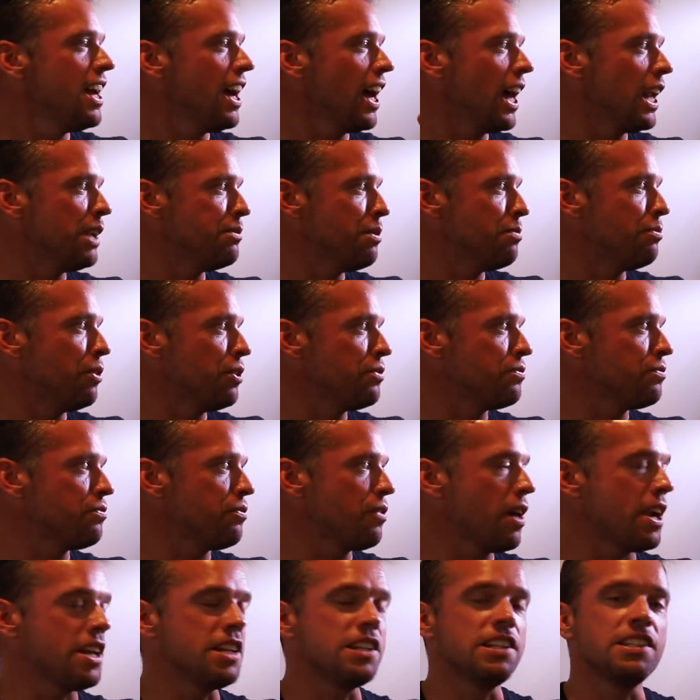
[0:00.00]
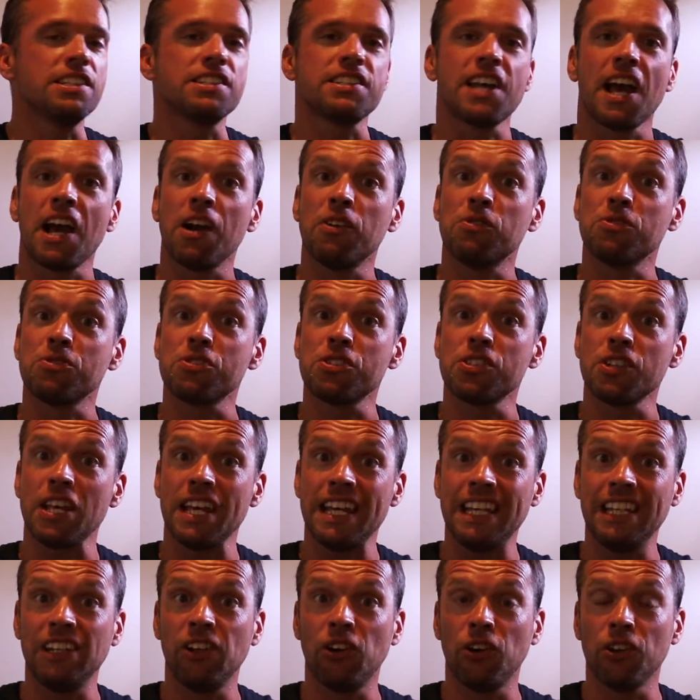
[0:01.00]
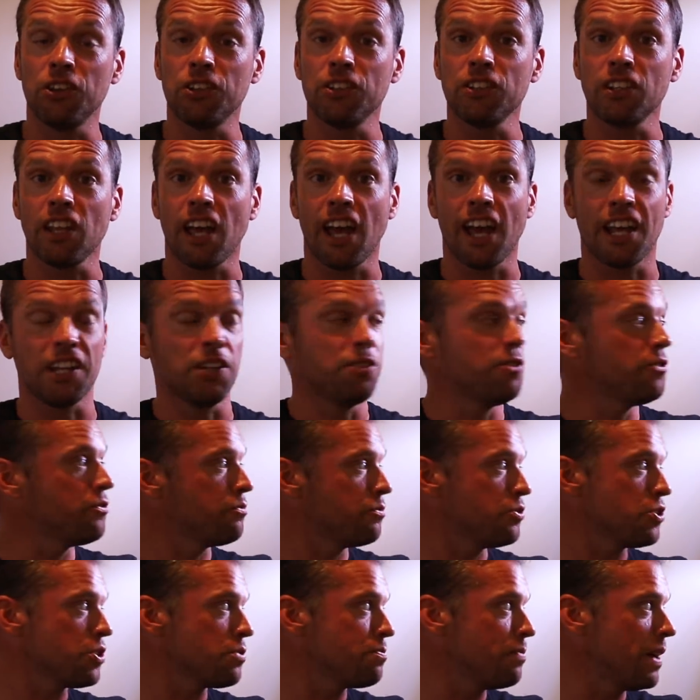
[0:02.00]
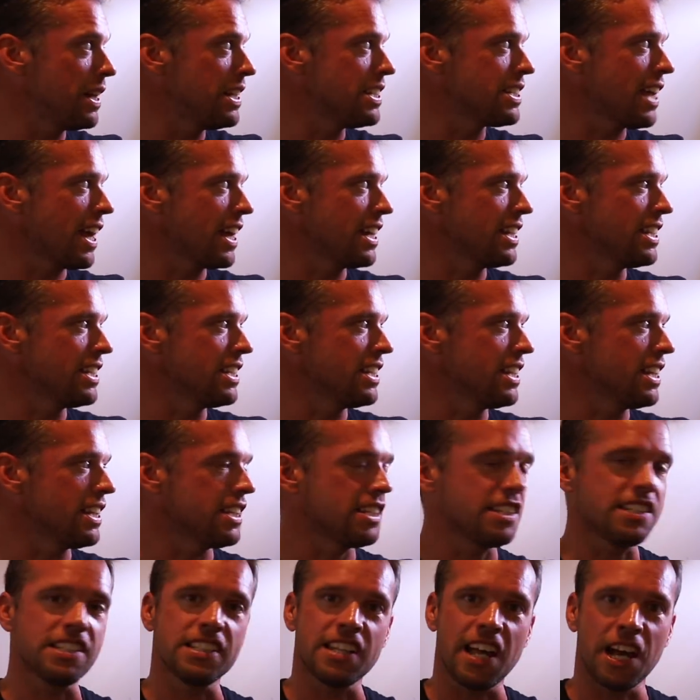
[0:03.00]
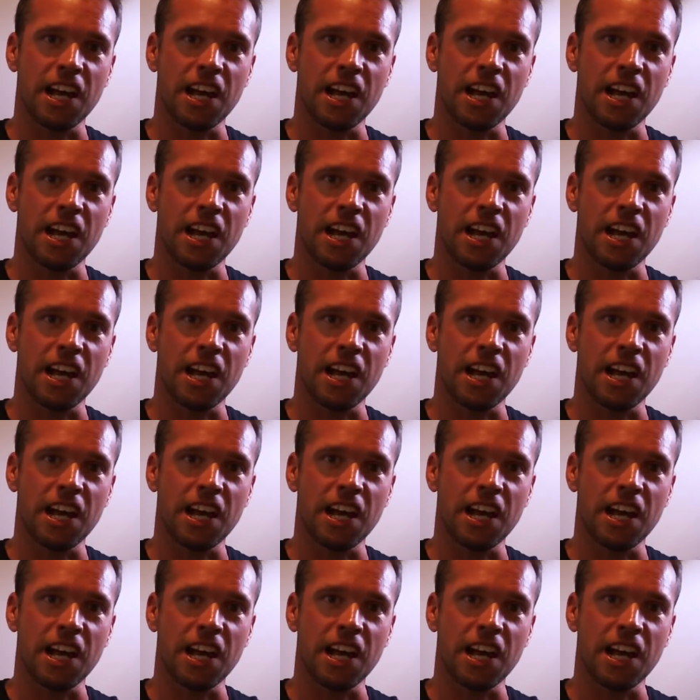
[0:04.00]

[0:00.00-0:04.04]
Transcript: And I'm at my friend's house, Elon, and I've just maintained his